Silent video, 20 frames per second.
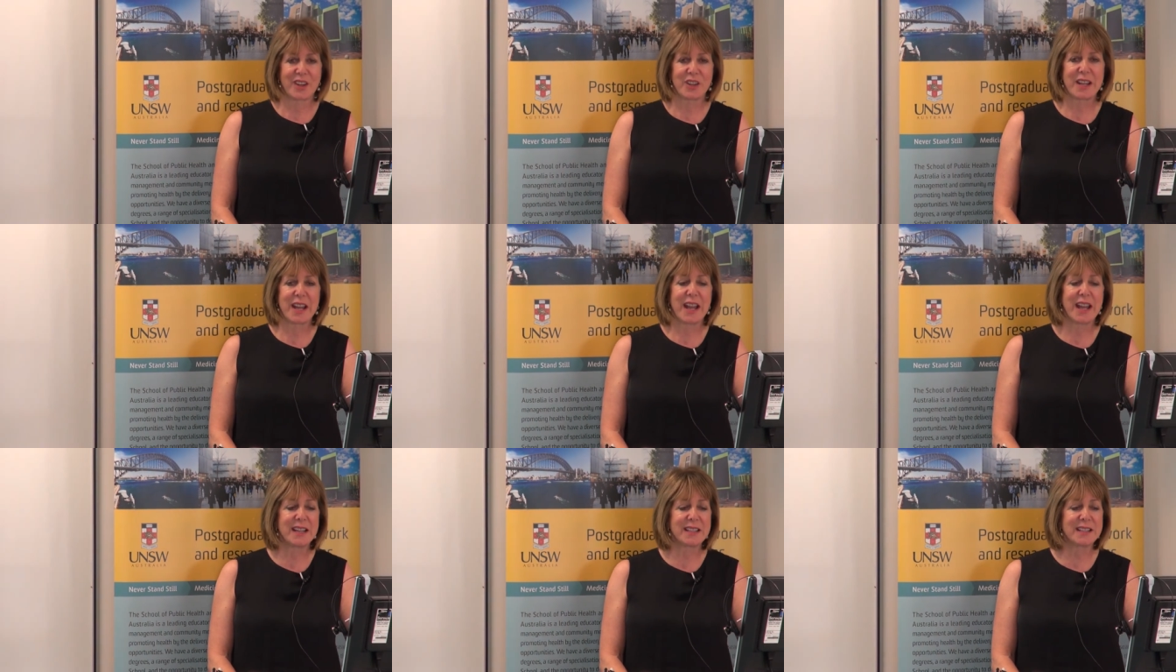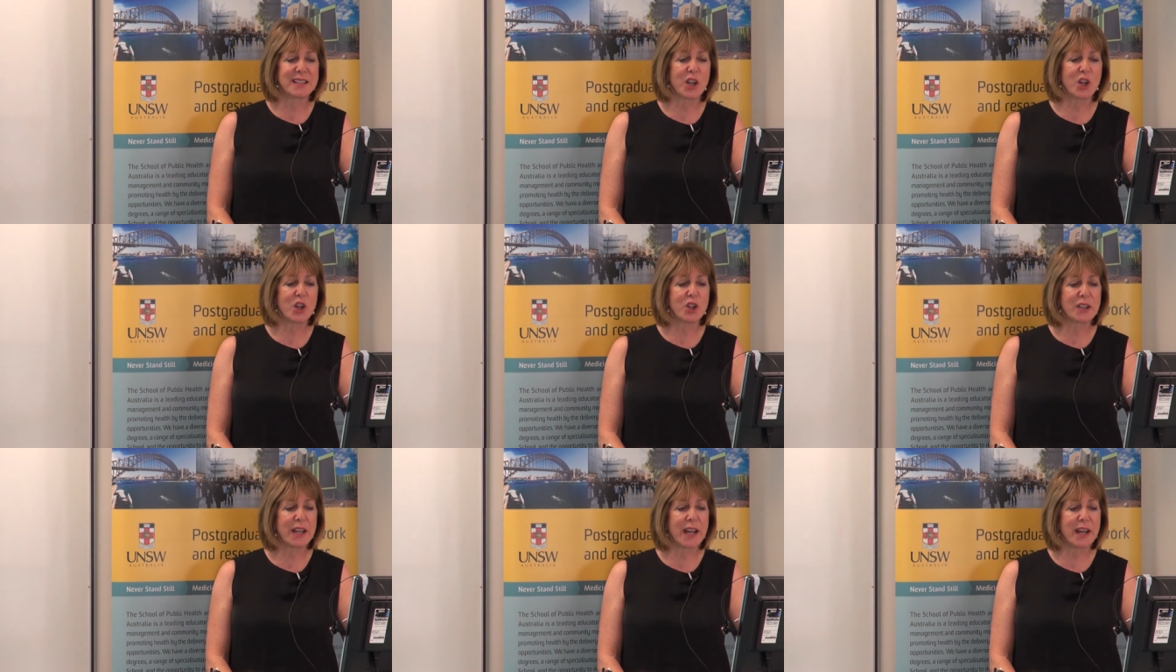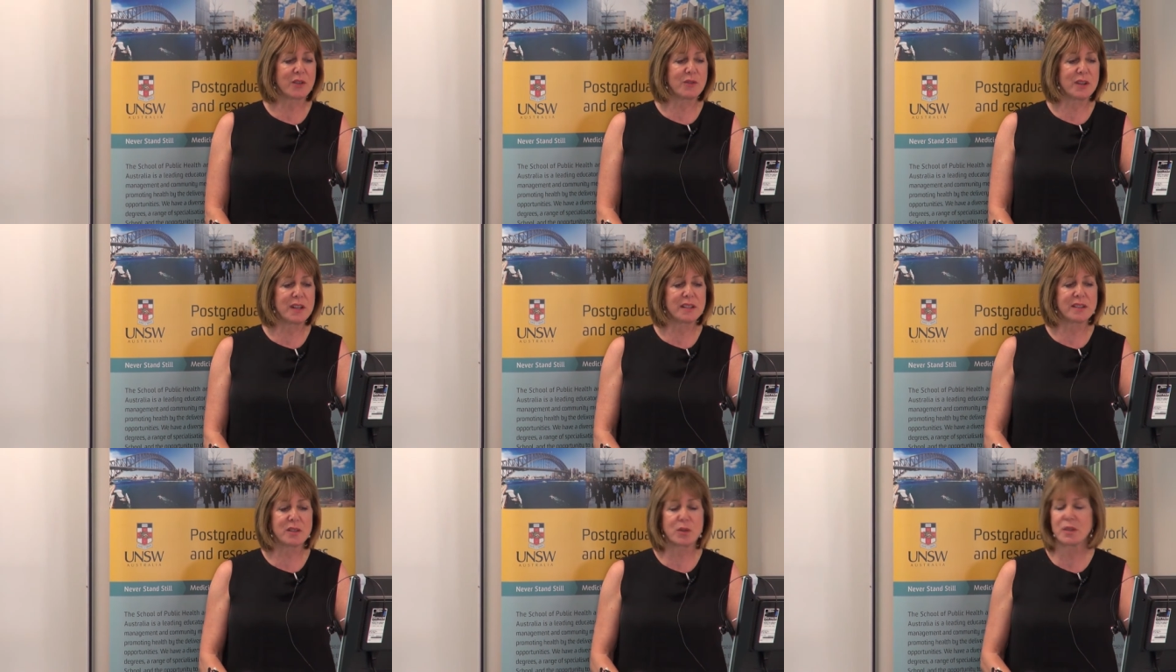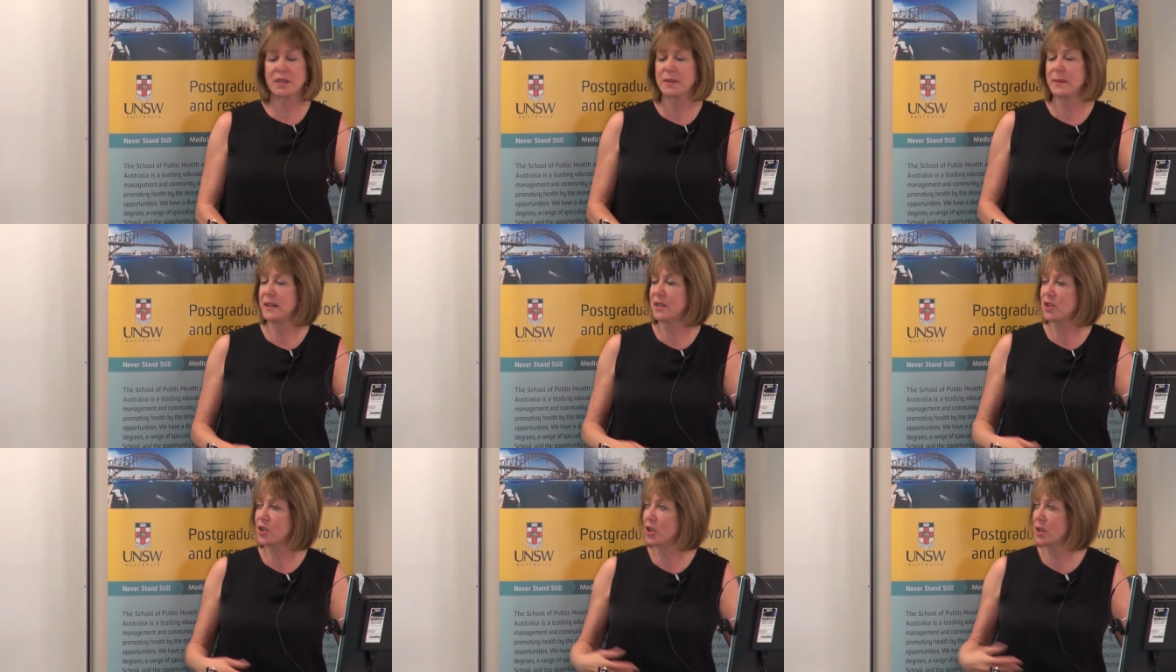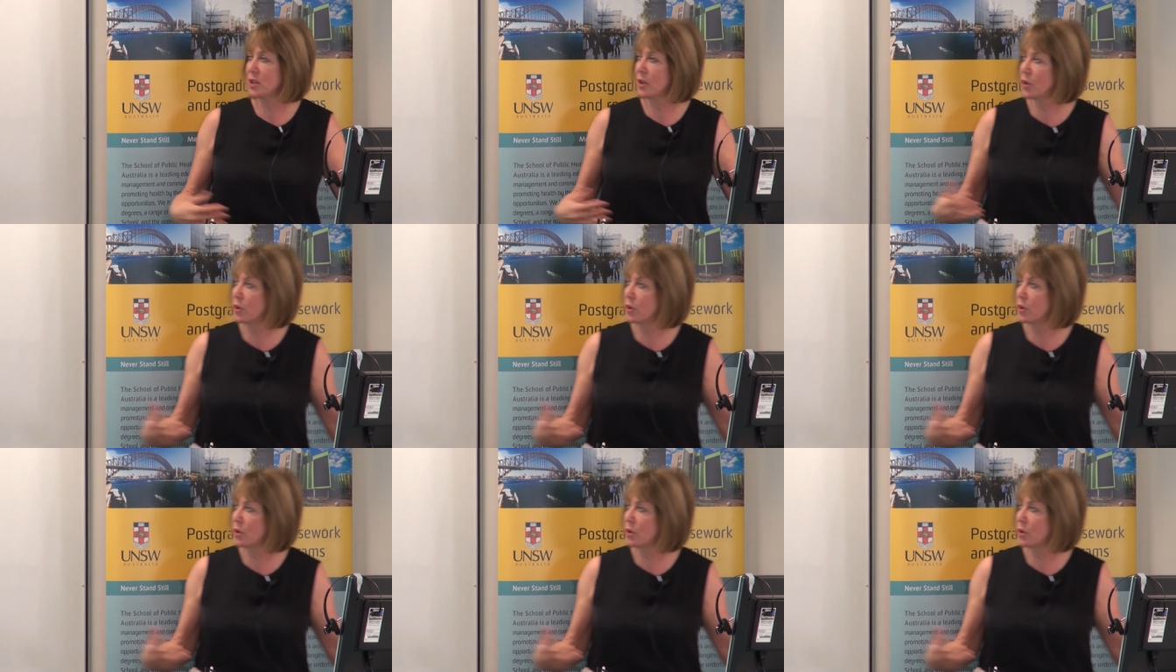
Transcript: Okay, so Katarina's always mentioned